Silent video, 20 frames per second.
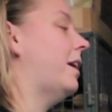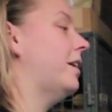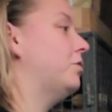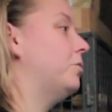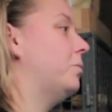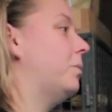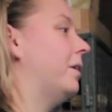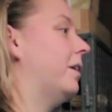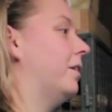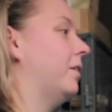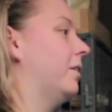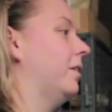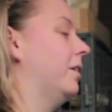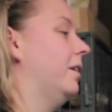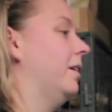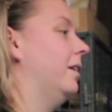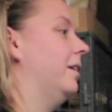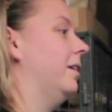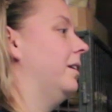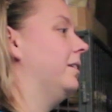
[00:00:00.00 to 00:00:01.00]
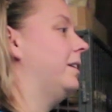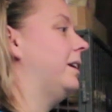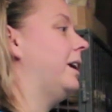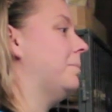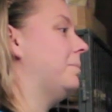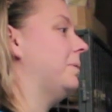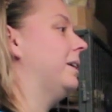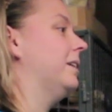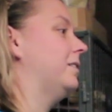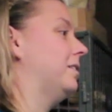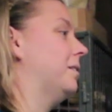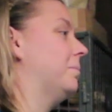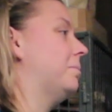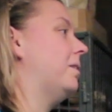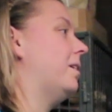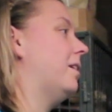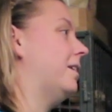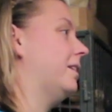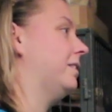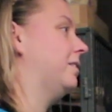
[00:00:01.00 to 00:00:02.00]
that's where keeping
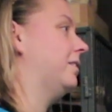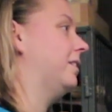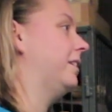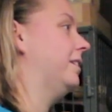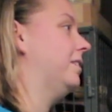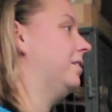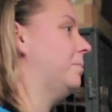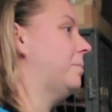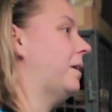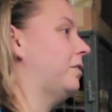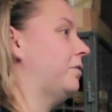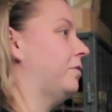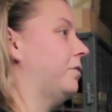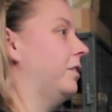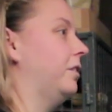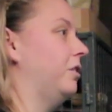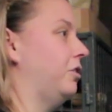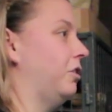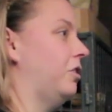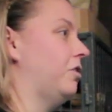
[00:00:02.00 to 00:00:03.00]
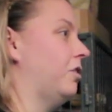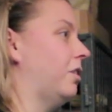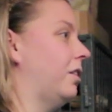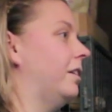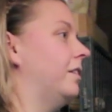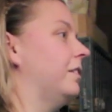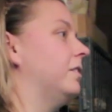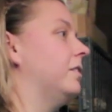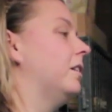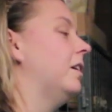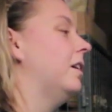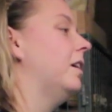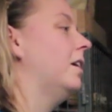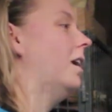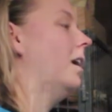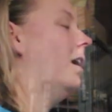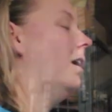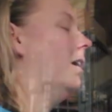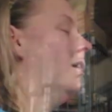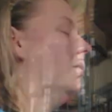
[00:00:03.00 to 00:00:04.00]
it simple, honestly, is the best for the chinchillas.
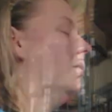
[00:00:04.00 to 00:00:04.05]
When